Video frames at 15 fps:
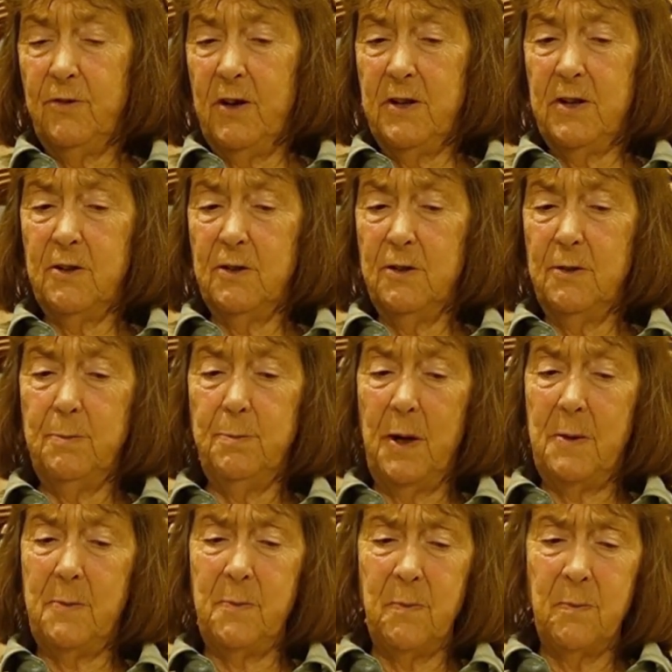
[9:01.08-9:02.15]
good,
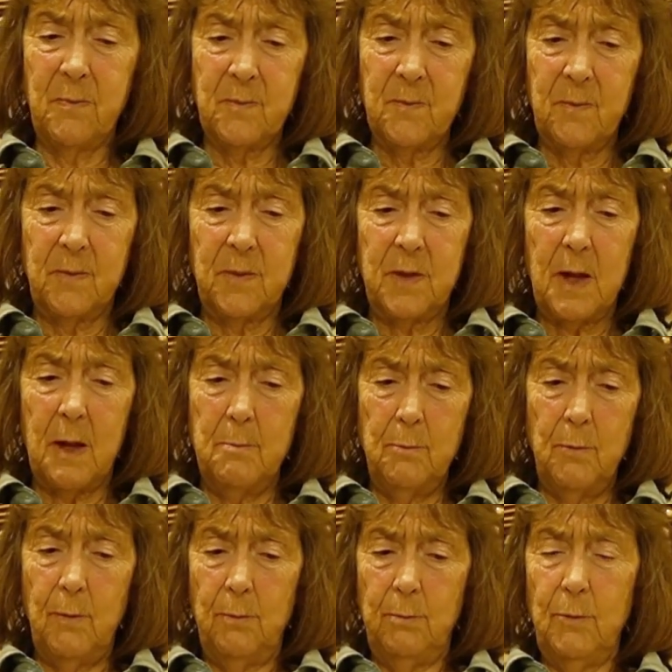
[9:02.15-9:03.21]
but
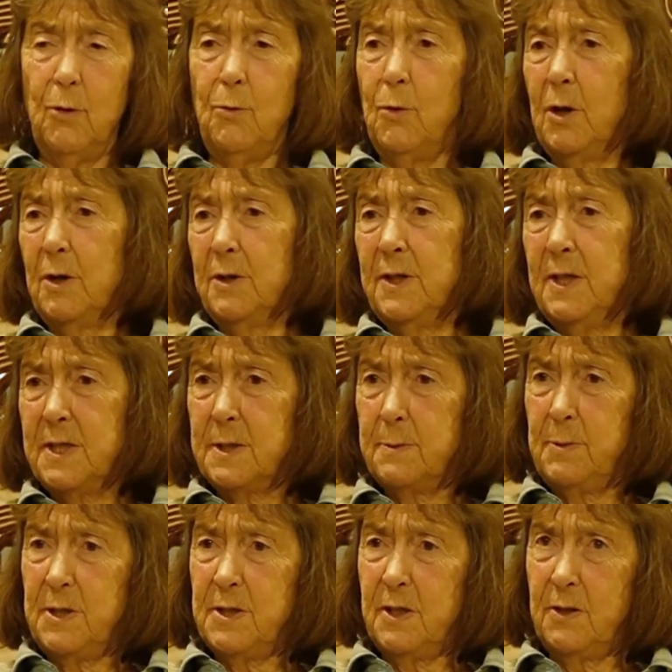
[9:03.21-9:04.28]
more work needs to
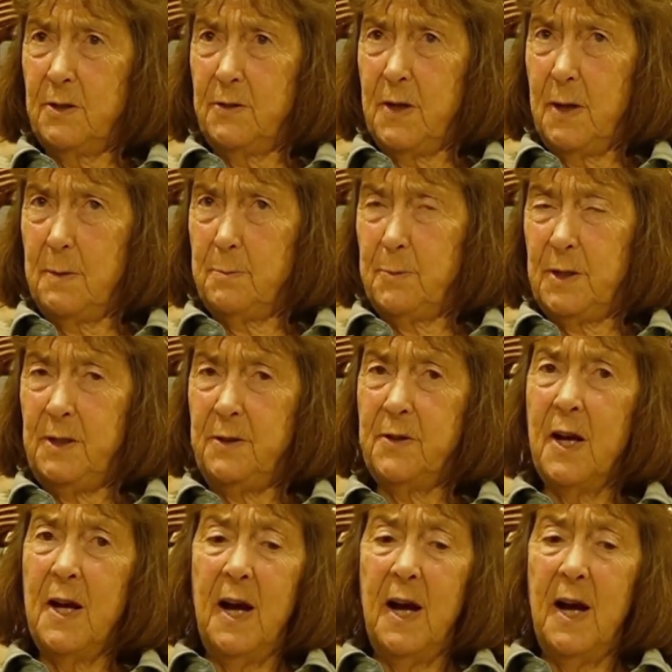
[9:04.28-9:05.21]
be done on that bird.